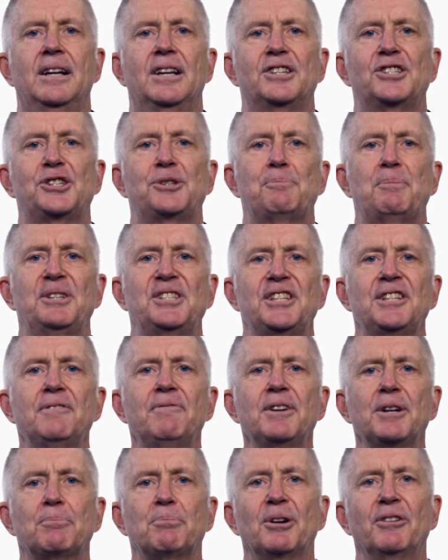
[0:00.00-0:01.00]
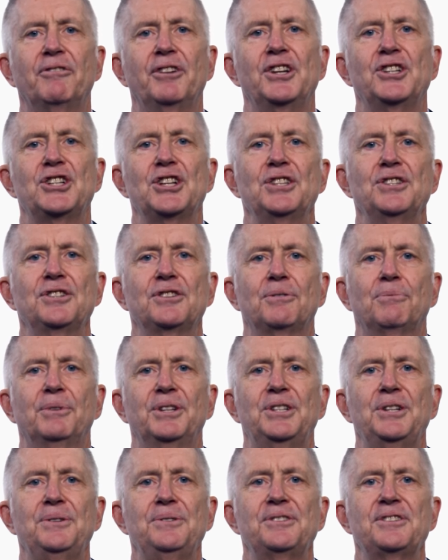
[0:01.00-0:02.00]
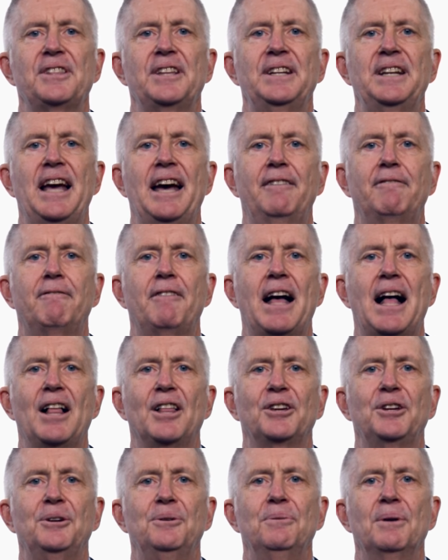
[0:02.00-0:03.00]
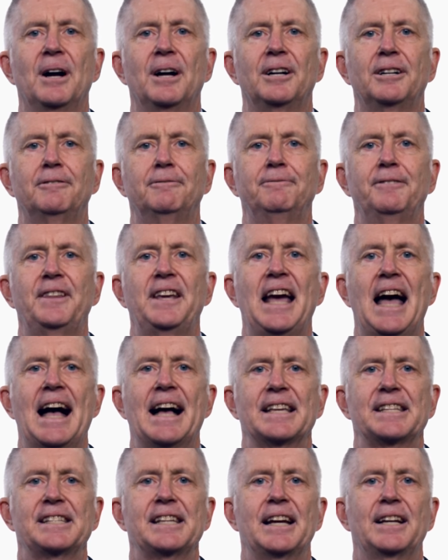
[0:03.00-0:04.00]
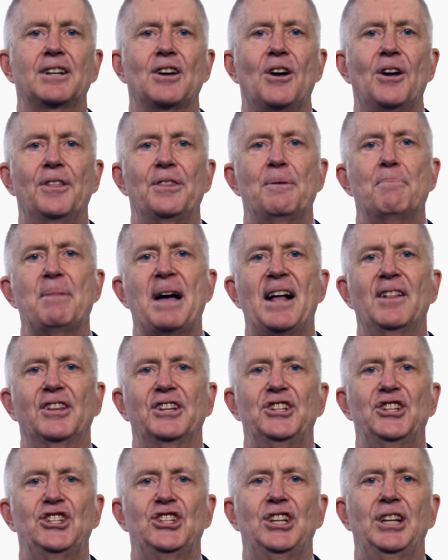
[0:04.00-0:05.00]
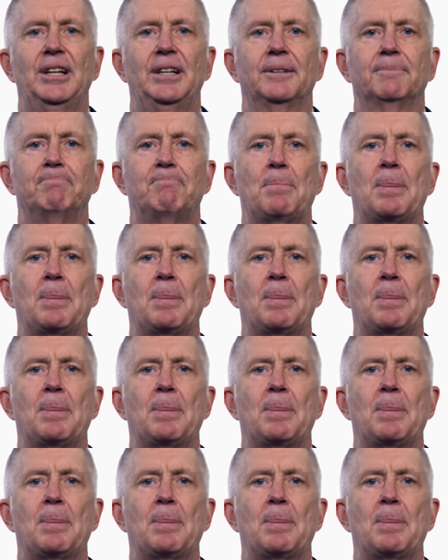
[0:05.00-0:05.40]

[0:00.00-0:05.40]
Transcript: Specific provisions reduce the net value of the asset on the balance sheet.